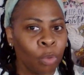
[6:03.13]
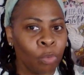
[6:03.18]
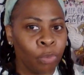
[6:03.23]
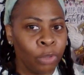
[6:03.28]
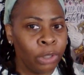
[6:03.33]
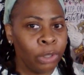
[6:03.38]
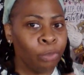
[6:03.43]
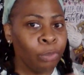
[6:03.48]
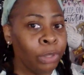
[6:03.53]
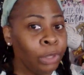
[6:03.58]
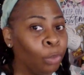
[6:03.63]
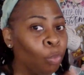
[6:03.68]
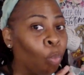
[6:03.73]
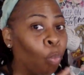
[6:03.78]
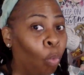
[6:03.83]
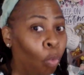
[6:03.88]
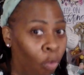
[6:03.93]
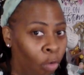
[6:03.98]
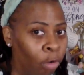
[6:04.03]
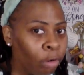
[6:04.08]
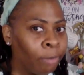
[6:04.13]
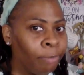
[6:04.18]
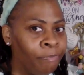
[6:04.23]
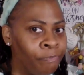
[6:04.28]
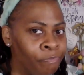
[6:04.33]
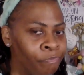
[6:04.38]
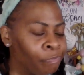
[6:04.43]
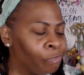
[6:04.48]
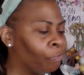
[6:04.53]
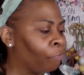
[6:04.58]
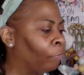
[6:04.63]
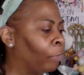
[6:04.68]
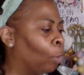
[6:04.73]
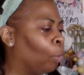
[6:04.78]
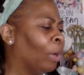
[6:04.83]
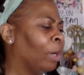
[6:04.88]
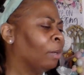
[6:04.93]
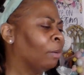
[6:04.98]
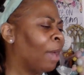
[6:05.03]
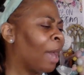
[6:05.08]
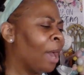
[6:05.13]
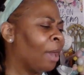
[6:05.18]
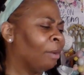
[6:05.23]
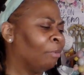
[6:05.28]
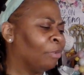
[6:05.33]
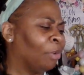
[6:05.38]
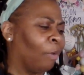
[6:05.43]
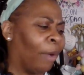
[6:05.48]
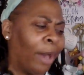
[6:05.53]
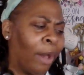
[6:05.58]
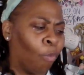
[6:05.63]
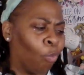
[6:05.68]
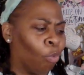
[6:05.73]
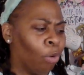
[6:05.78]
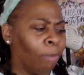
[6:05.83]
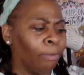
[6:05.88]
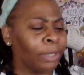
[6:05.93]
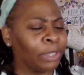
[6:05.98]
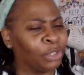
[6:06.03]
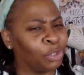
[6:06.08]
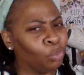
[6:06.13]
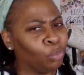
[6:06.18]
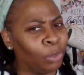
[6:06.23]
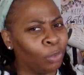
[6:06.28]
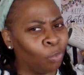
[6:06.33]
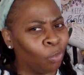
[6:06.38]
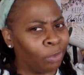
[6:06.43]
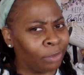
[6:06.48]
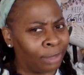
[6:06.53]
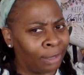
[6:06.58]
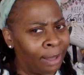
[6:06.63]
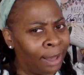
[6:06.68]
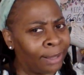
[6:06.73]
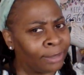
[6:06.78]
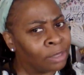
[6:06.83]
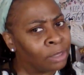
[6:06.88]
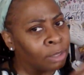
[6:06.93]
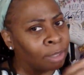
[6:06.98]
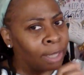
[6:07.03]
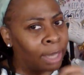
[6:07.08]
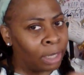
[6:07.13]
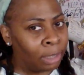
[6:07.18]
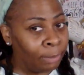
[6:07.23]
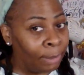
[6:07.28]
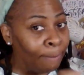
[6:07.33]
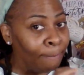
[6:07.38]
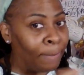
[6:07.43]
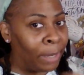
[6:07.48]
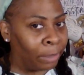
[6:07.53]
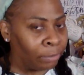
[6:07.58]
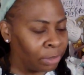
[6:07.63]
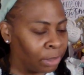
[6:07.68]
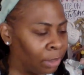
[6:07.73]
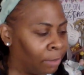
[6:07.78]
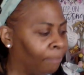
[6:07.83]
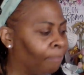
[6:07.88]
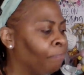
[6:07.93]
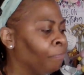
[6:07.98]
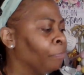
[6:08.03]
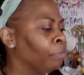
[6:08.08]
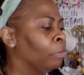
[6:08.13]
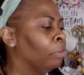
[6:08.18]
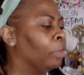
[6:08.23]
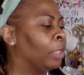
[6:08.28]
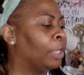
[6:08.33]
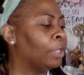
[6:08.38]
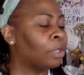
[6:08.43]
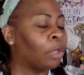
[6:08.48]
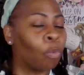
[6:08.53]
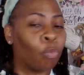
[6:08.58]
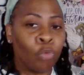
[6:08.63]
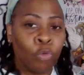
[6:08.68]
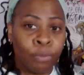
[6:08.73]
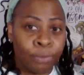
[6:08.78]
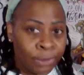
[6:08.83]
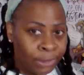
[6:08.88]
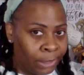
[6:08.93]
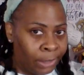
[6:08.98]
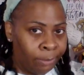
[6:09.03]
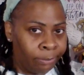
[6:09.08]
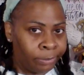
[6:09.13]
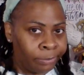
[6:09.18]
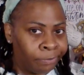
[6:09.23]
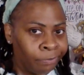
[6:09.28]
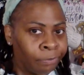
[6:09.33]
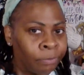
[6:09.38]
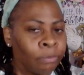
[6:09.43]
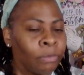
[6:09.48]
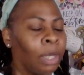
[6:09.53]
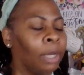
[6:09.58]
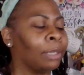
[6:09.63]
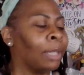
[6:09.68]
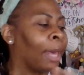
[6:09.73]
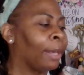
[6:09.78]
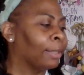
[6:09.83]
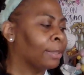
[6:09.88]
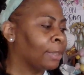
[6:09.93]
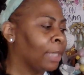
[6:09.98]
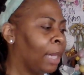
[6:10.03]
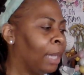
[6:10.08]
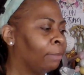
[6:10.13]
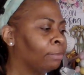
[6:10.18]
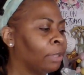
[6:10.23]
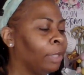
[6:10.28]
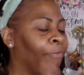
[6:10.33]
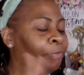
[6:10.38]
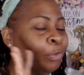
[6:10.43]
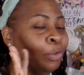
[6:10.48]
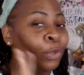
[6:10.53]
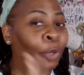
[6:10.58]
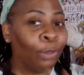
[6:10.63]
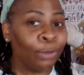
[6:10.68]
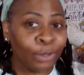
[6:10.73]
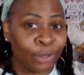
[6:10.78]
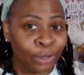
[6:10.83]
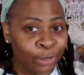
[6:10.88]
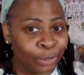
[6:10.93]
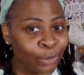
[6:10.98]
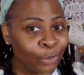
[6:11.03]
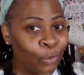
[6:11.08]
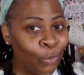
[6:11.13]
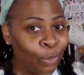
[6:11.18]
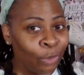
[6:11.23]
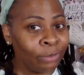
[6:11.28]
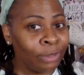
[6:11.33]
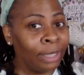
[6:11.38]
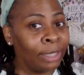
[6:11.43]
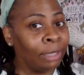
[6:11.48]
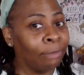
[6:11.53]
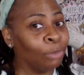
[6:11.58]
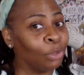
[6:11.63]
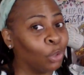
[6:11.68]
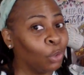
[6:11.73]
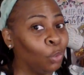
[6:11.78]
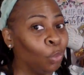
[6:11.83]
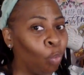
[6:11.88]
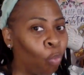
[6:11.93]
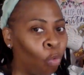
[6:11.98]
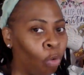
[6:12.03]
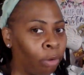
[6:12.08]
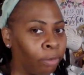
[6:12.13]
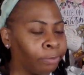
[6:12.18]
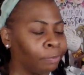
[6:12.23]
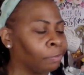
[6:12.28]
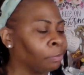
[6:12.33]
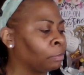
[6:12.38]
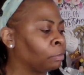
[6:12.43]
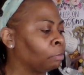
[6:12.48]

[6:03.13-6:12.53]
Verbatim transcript: were really, really warm. Well, I don't know how warm because you wouldn't want that icing to kind of be melted. These are room temp. A lot of times, if you go to the store, they give them to you warm.